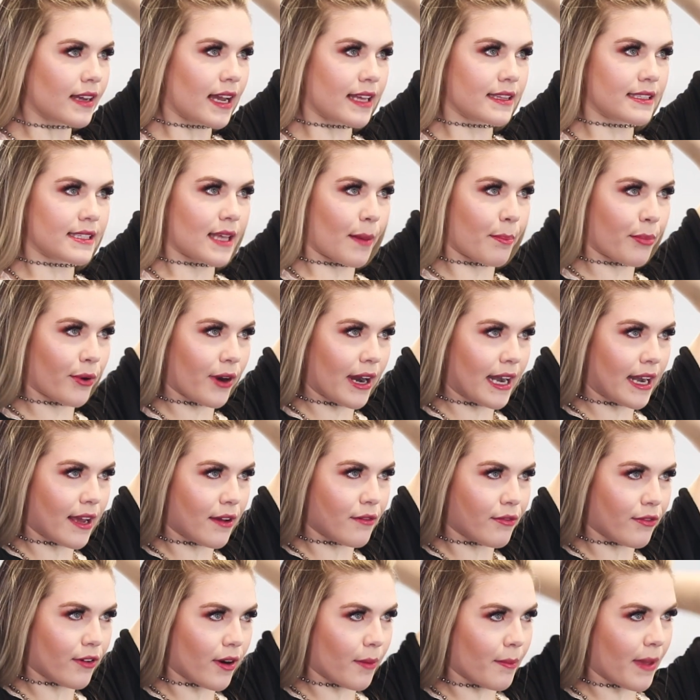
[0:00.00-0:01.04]
and separate it
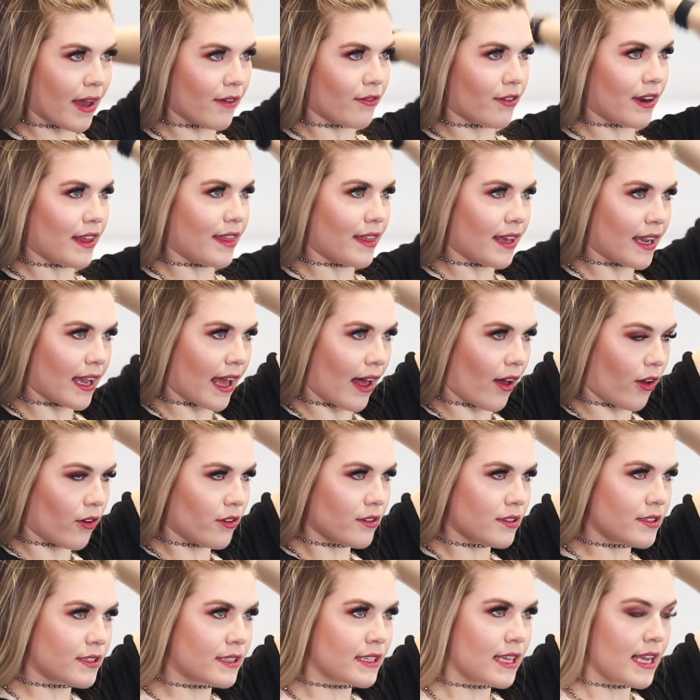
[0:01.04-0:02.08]
from everything
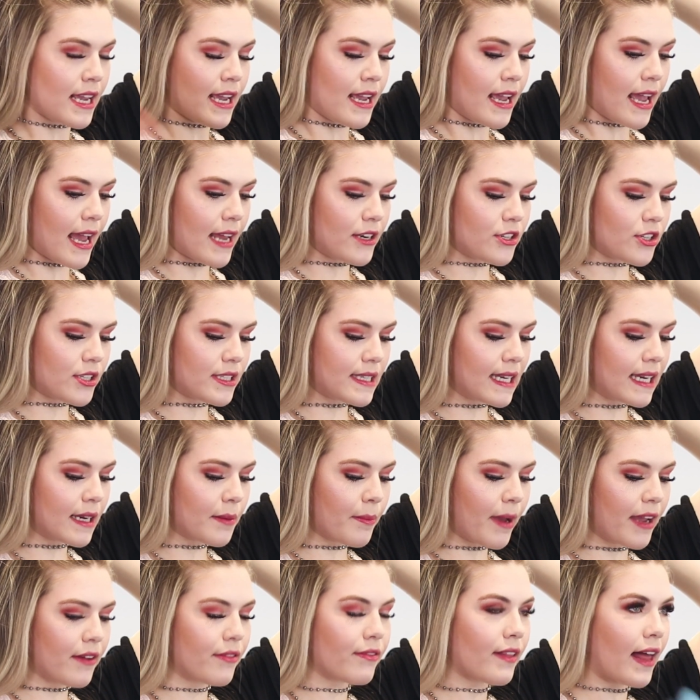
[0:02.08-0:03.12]
else, and just take
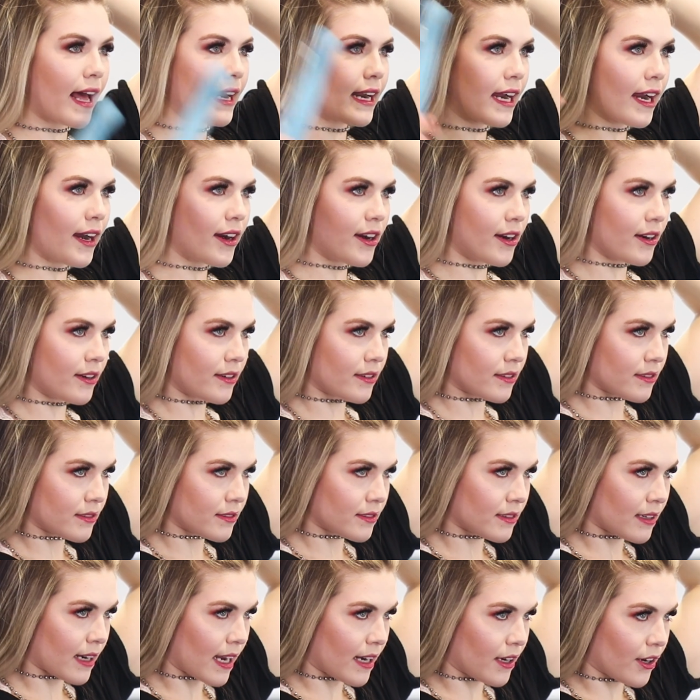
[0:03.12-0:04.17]
my flat iron
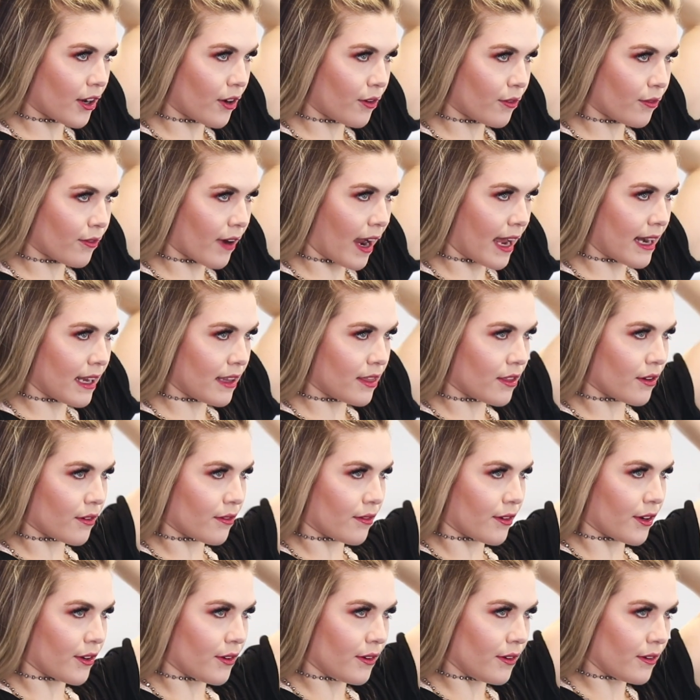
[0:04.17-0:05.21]
and go right at the
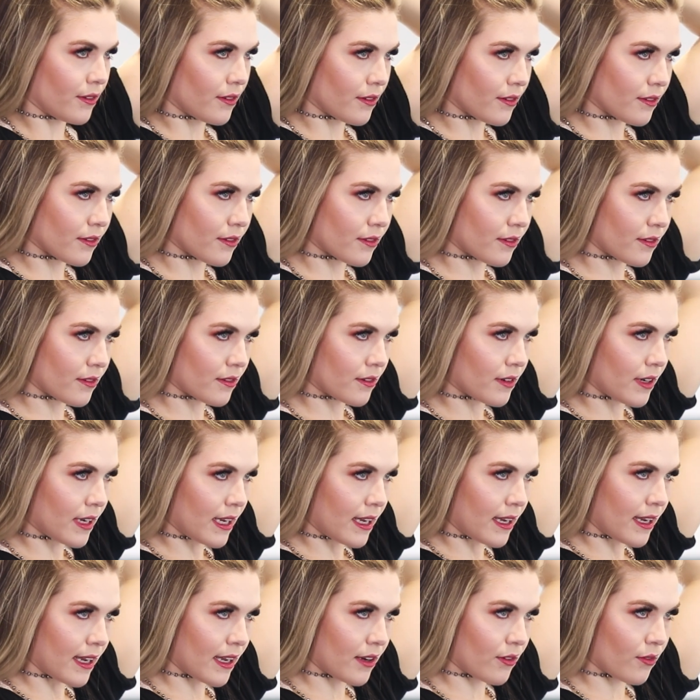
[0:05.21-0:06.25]
root
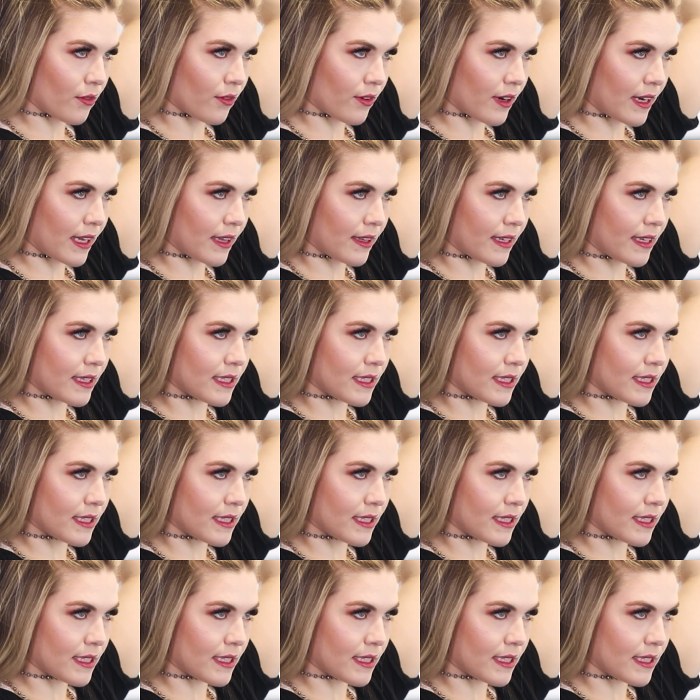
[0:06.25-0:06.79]
and really